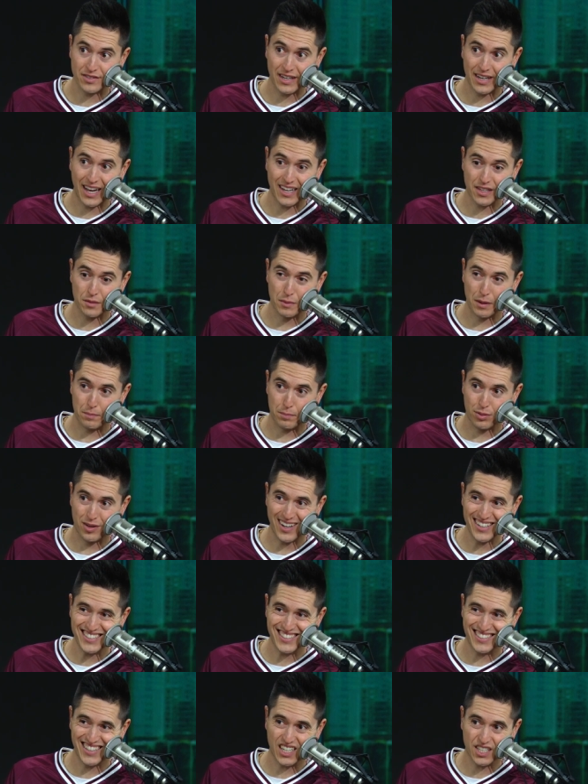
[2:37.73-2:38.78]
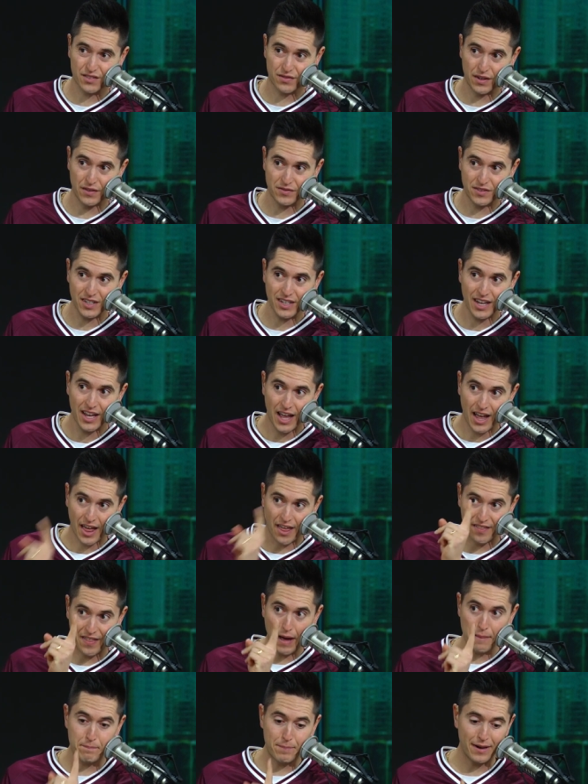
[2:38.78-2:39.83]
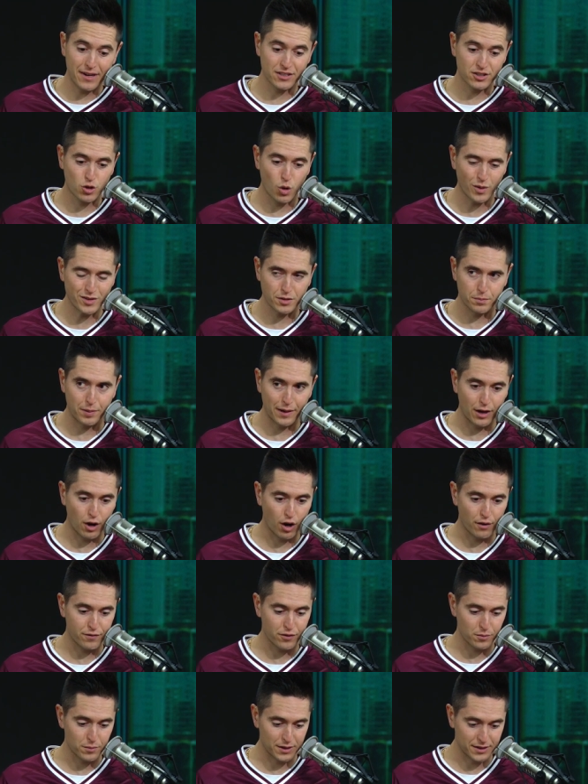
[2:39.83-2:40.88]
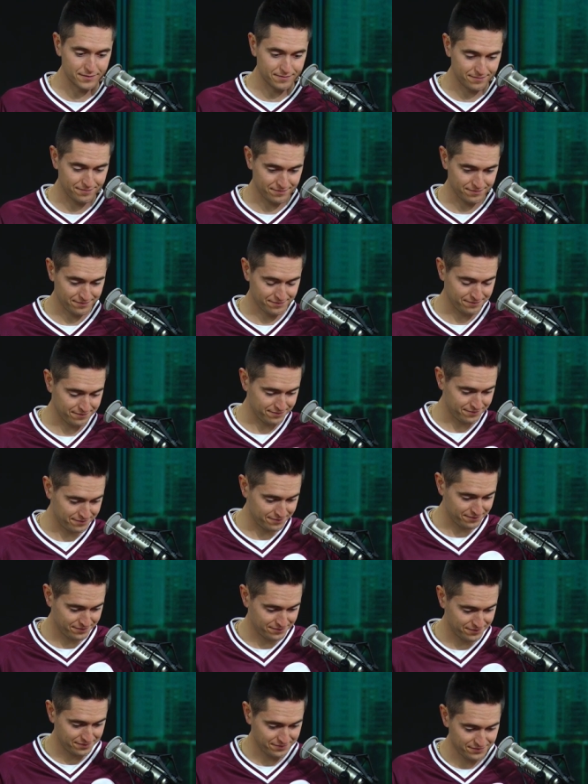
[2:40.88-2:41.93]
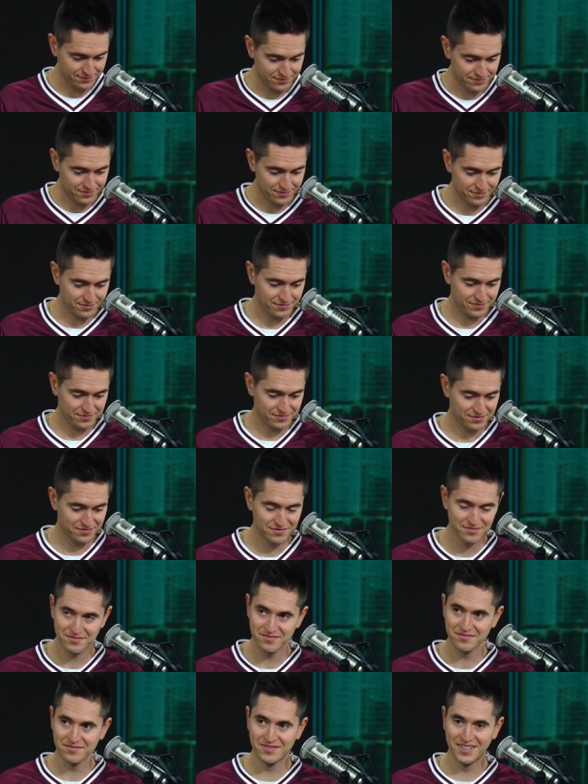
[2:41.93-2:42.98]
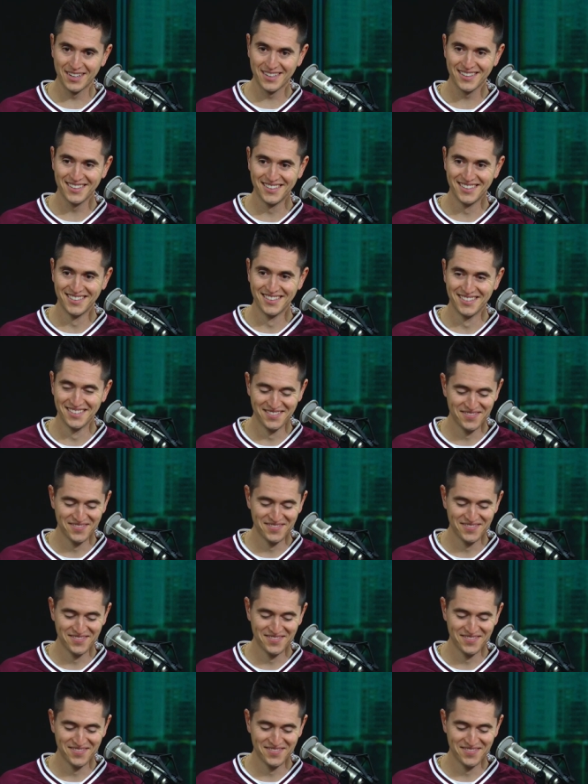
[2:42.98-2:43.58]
I got them at plus 650, and that bet is going to pay off for me. Yeah, I, I actually think it might because.